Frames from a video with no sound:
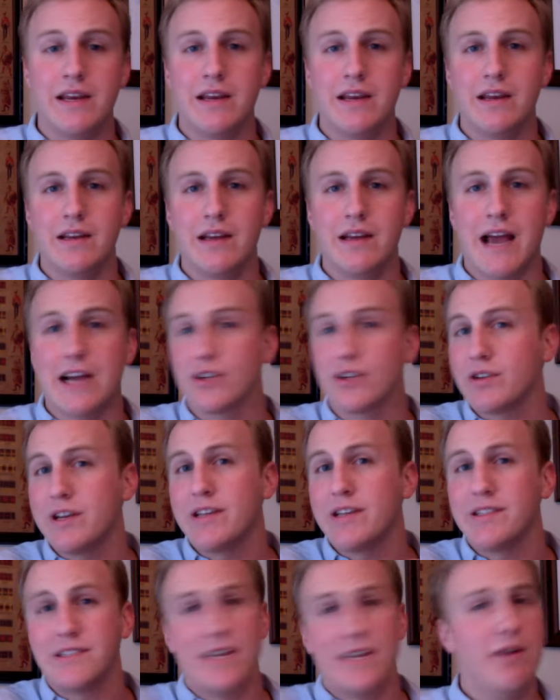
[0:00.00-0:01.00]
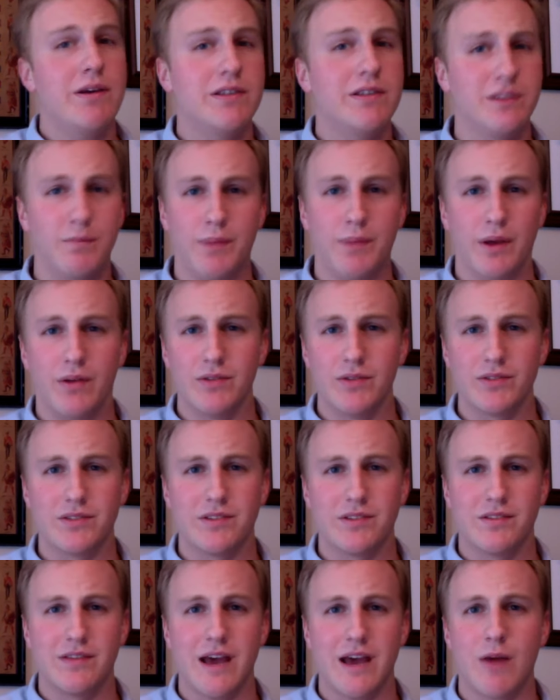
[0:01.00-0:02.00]
actually a series of
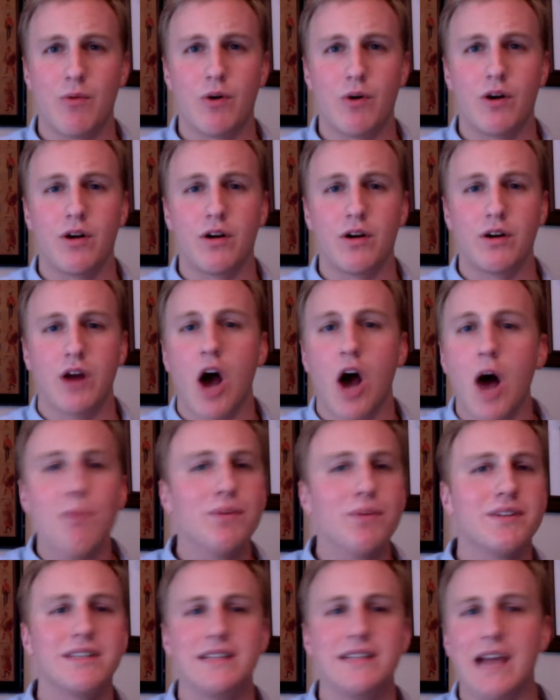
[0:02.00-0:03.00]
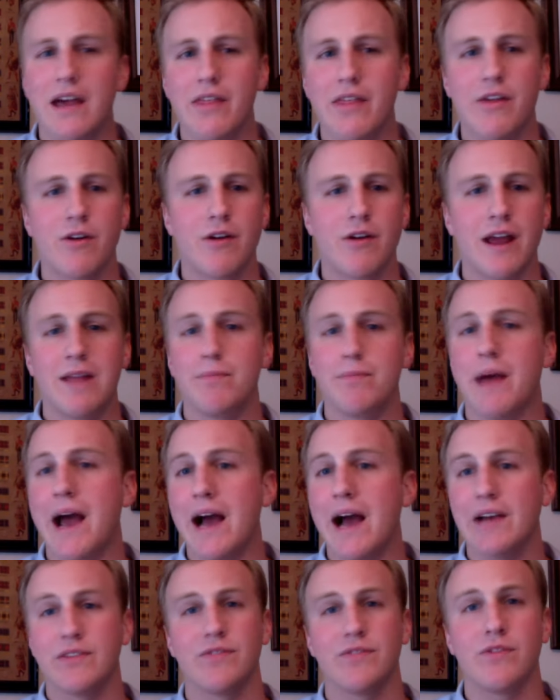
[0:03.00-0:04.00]
bills that were cobbled together and
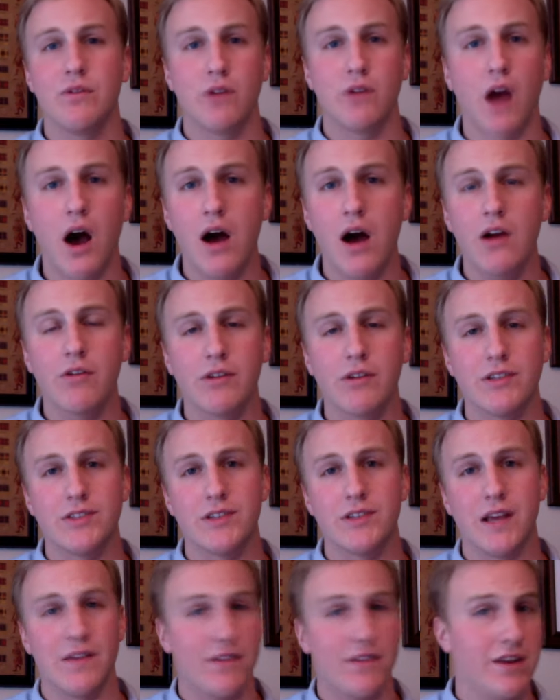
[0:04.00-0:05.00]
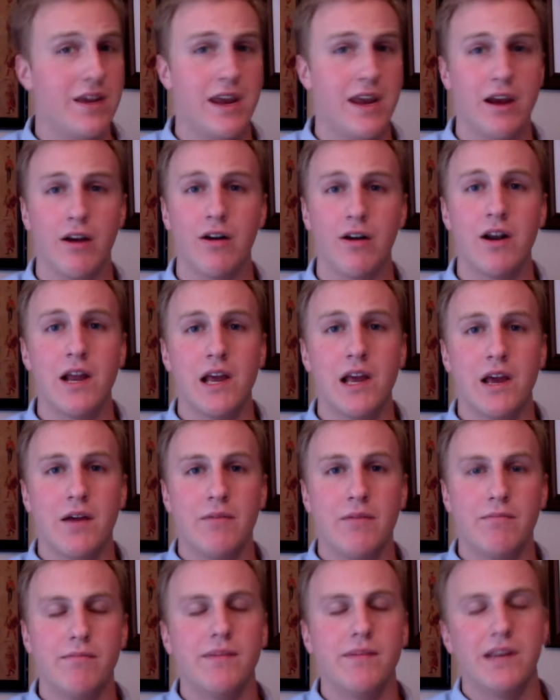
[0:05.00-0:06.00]
passed through Congress in the year,
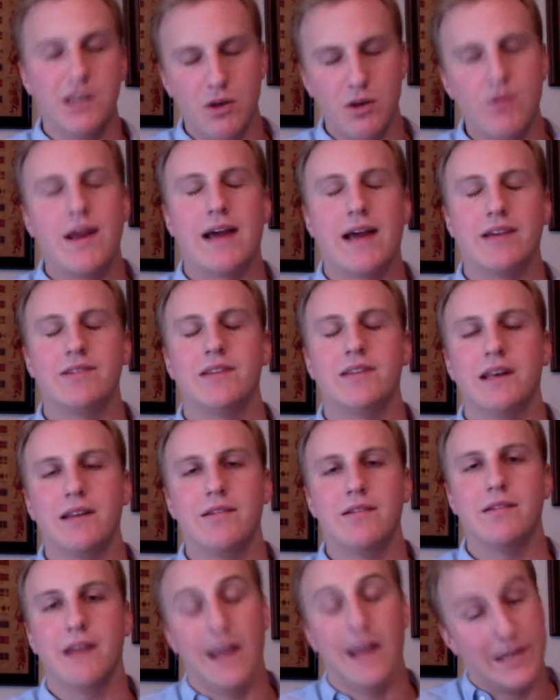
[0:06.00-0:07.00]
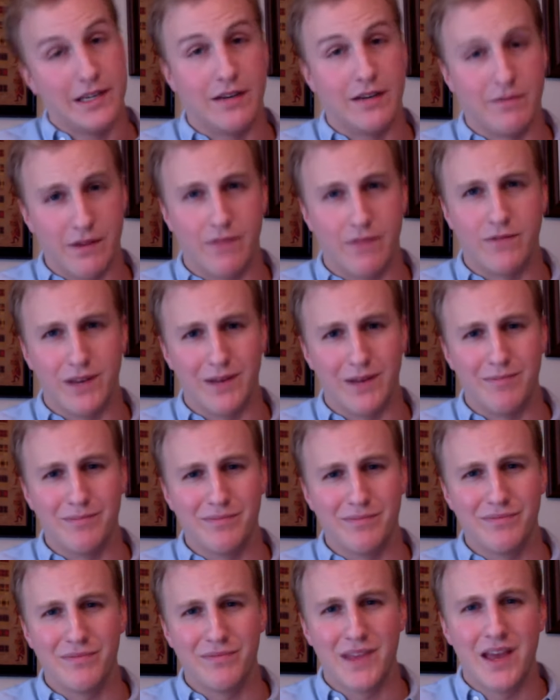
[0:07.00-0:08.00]
you guessed it, 1850.
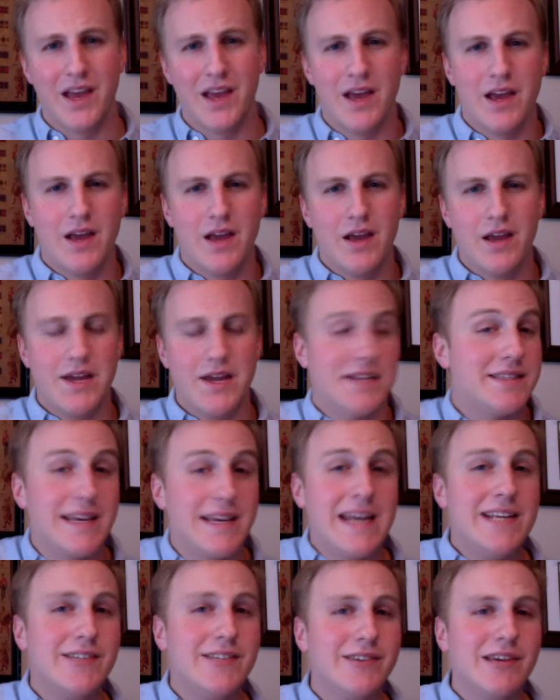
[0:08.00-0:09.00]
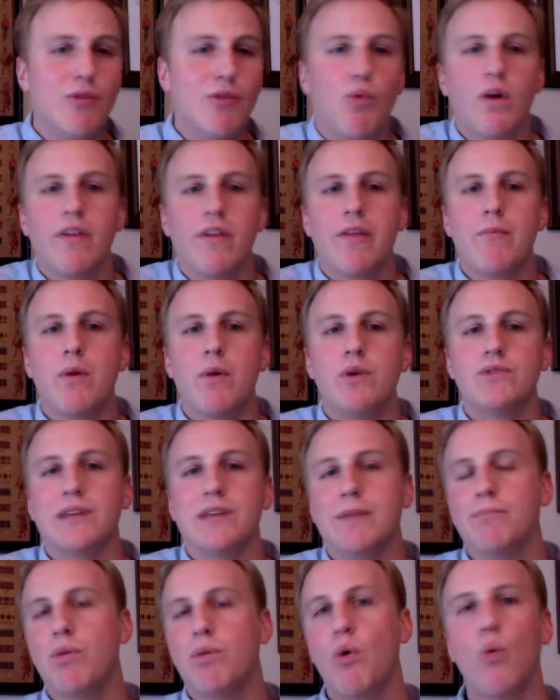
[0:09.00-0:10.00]
It's easily one of the most
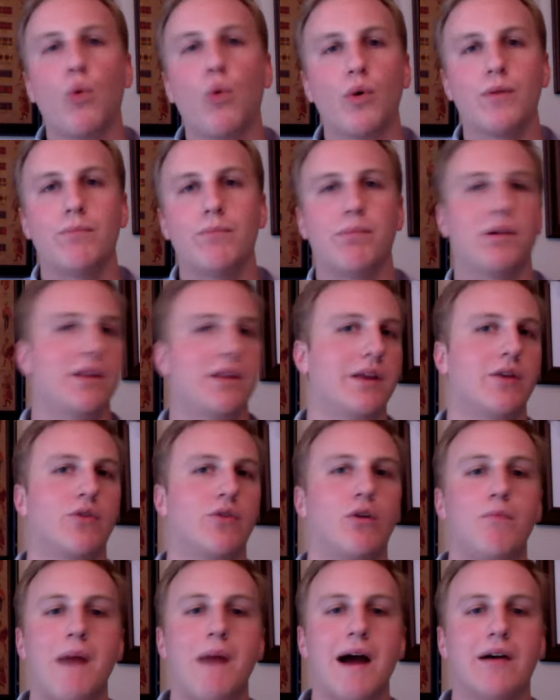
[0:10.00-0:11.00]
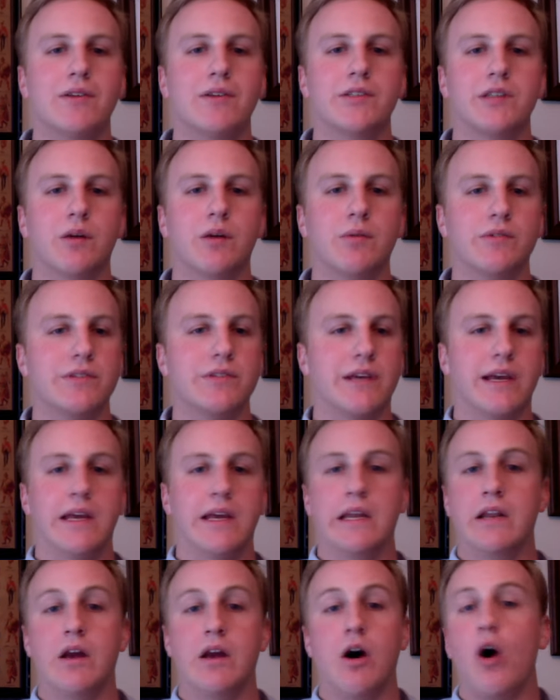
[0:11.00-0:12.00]
important political milestones
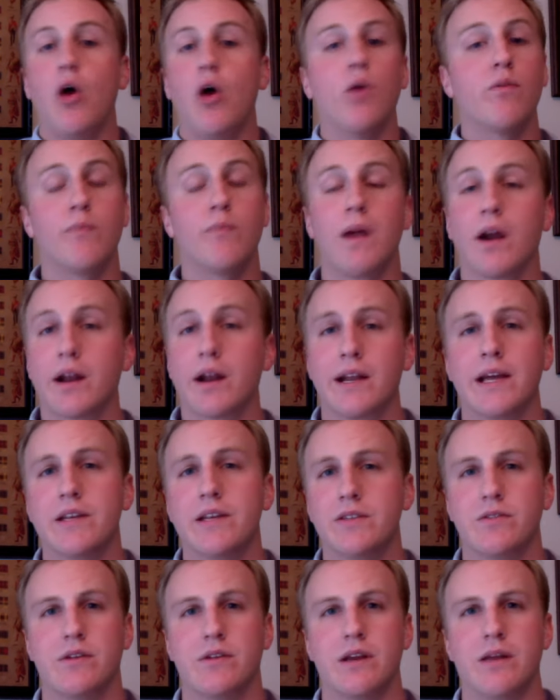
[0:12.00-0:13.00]
in all of American history